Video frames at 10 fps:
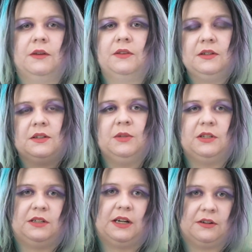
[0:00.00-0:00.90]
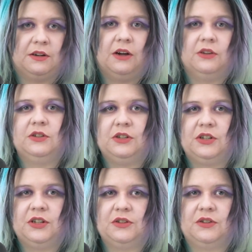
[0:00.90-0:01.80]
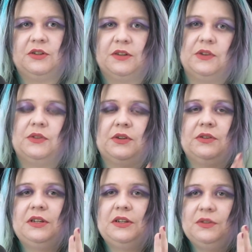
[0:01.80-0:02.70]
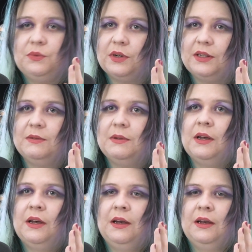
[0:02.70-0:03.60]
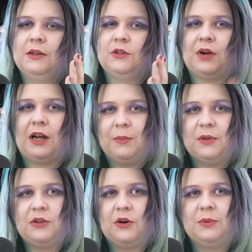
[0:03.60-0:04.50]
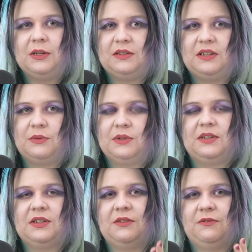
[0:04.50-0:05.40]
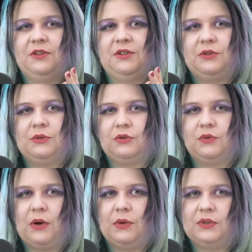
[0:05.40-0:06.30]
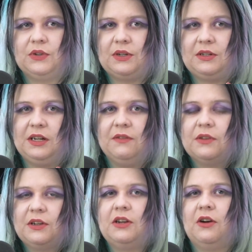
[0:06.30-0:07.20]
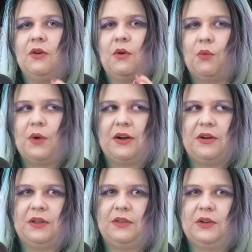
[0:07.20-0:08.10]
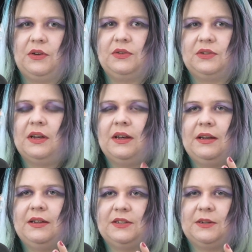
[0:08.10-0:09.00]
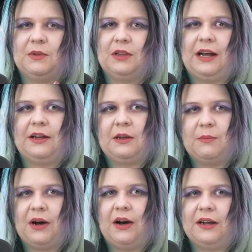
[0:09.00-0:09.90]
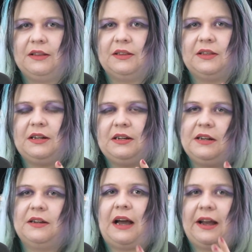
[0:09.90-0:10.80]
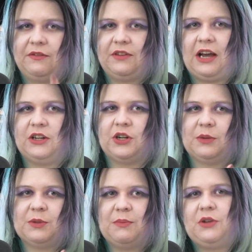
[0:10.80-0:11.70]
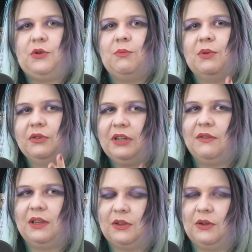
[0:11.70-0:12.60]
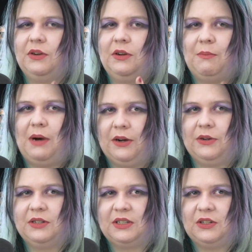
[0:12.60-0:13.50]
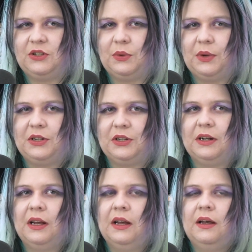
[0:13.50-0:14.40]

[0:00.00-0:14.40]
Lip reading: I think some of the technology changes are different. There is one trap in the opening sequence that's affixed to a drone. So they definitely are aware that there's some lagging behind that they need to kind of catch up to make you believe that they're in a modern situation.